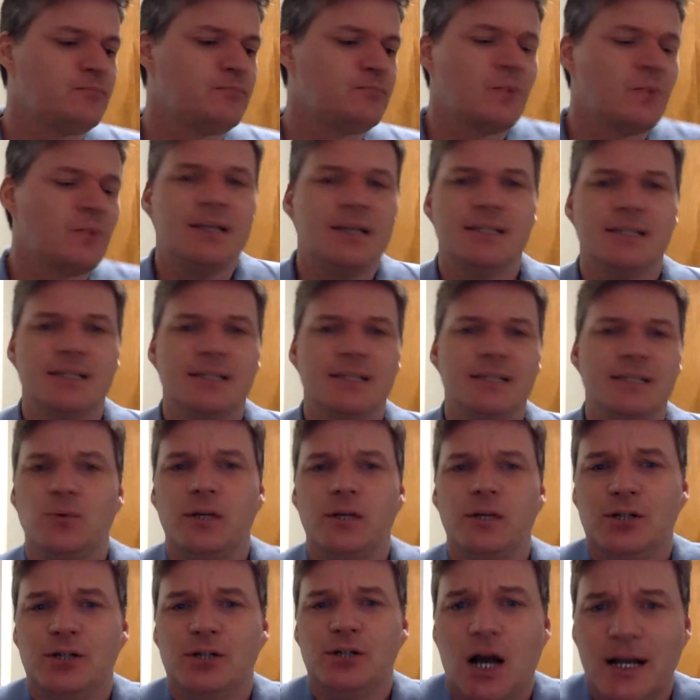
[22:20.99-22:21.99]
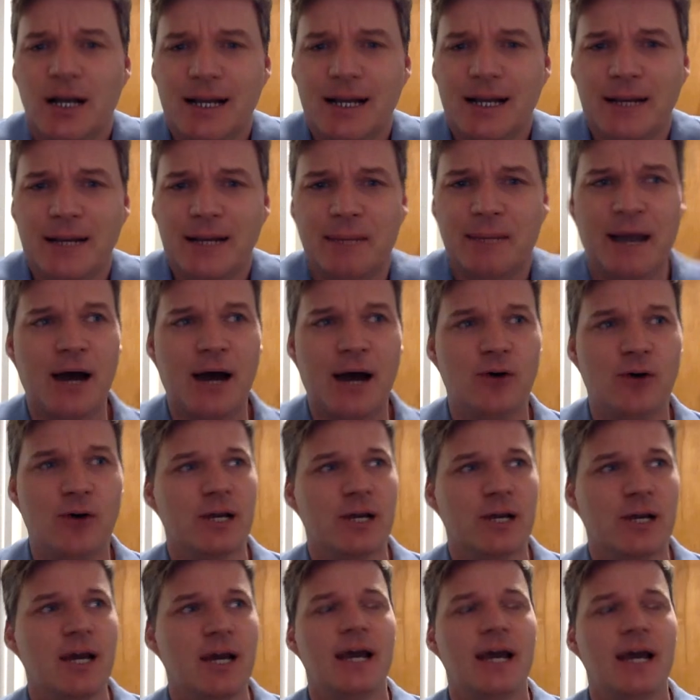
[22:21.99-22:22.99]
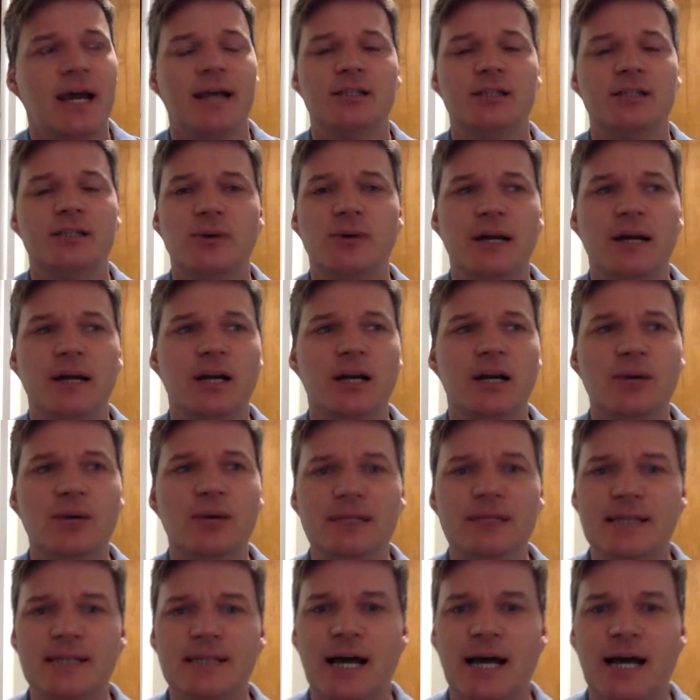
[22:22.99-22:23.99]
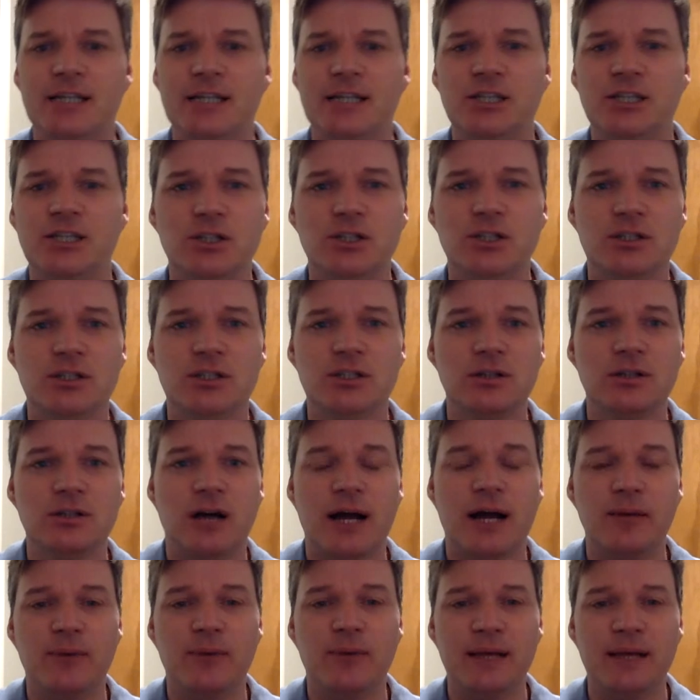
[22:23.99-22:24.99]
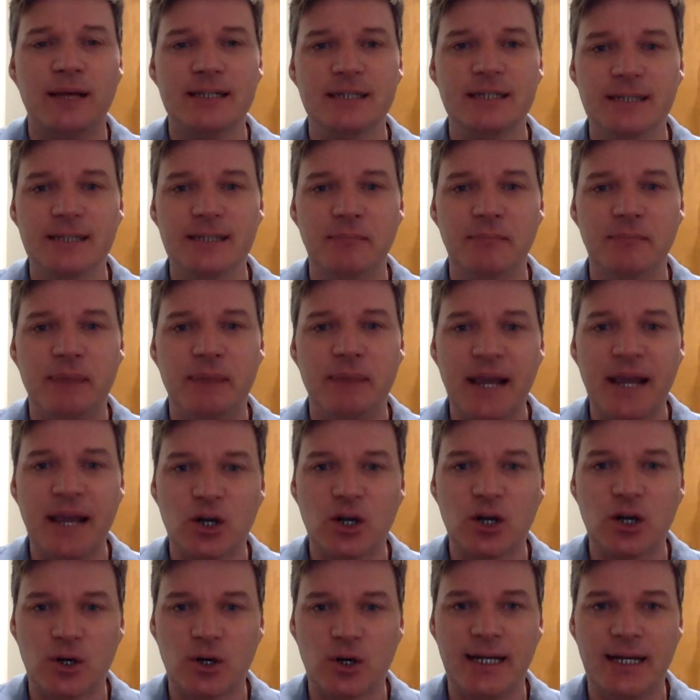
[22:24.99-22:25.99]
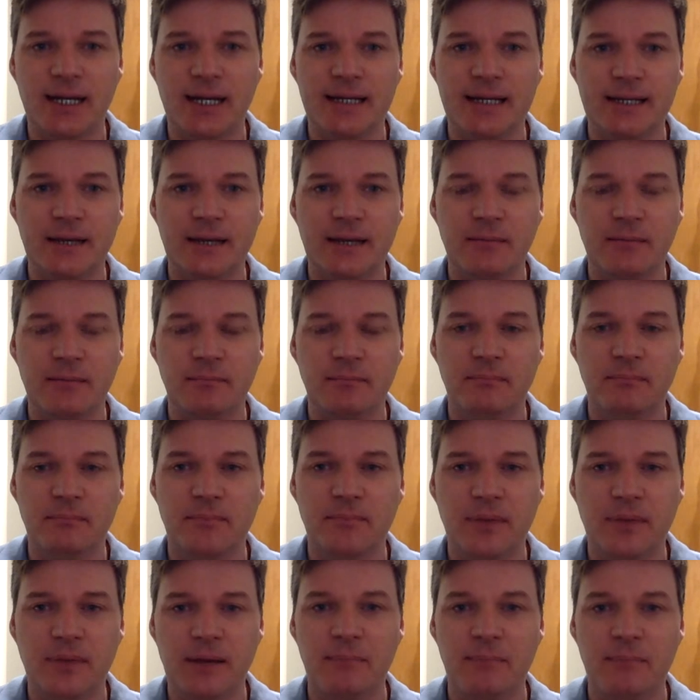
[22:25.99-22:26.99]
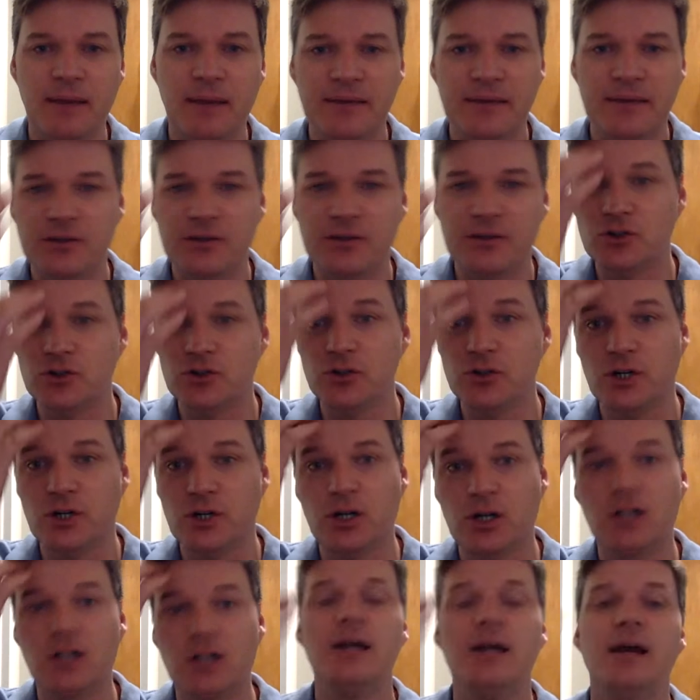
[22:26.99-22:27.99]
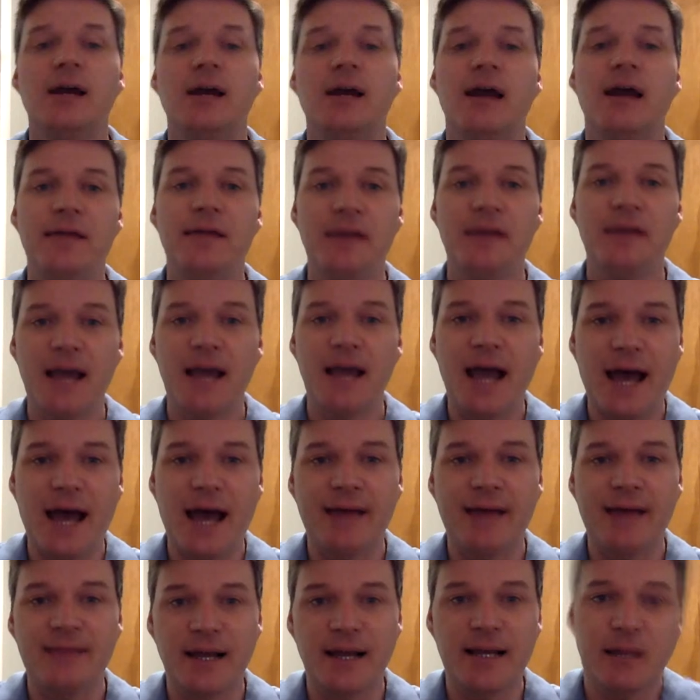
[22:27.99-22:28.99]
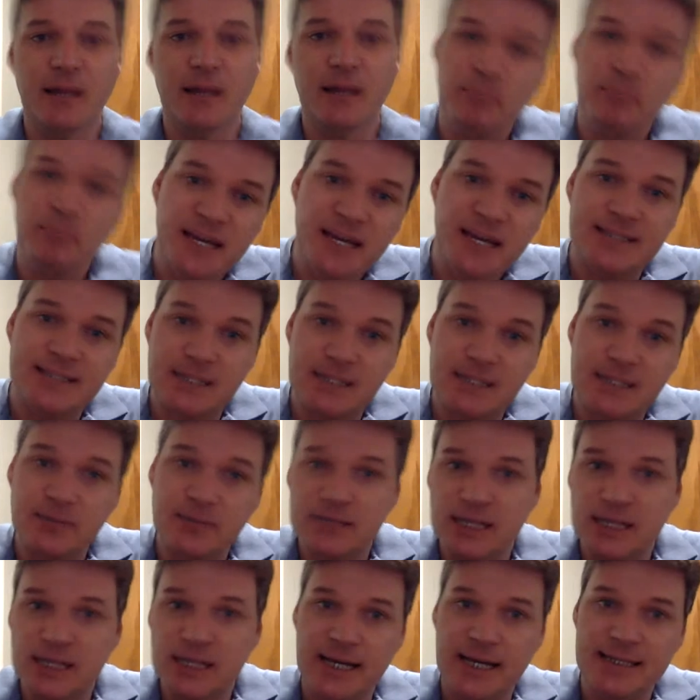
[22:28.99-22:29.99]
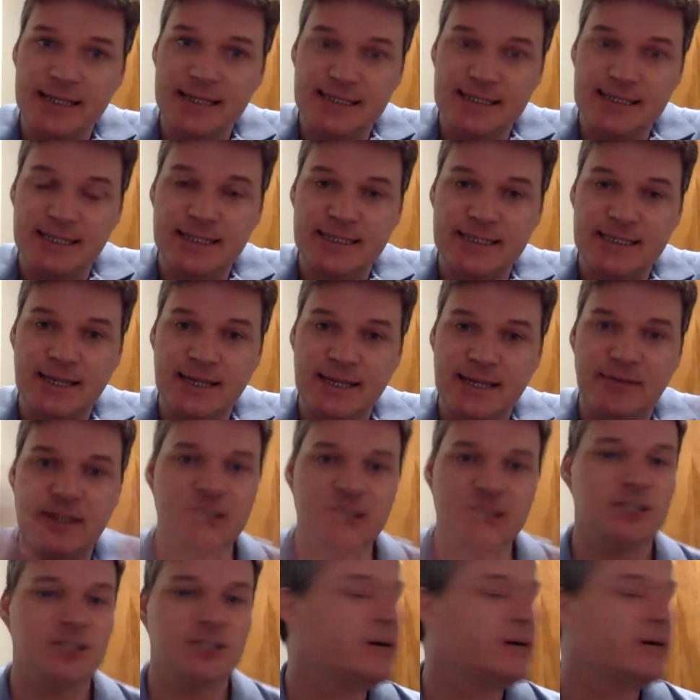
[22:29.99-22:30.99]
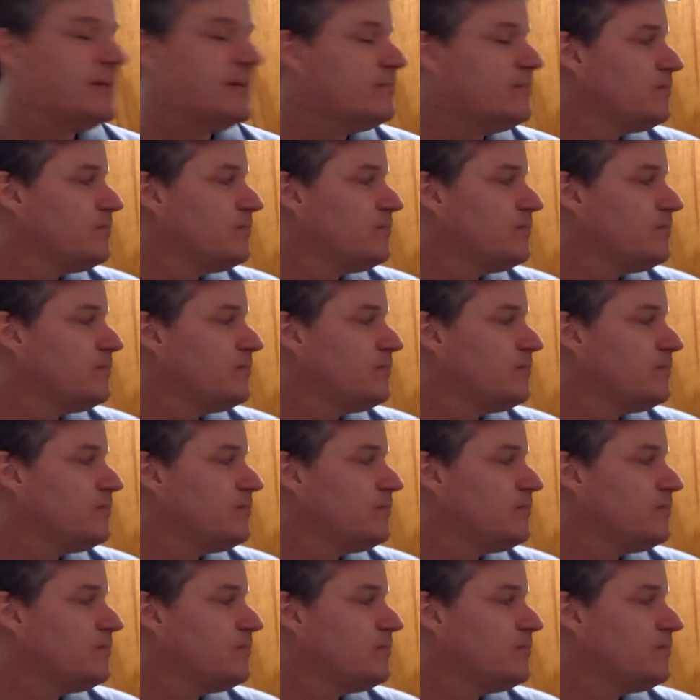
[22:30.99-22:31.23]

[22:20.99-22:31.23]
And I was like, what are you talking about? And so I go inside and she goes, I went to the bakery that made the strudel and they had like a piece and it was like 6, 7 inches, right?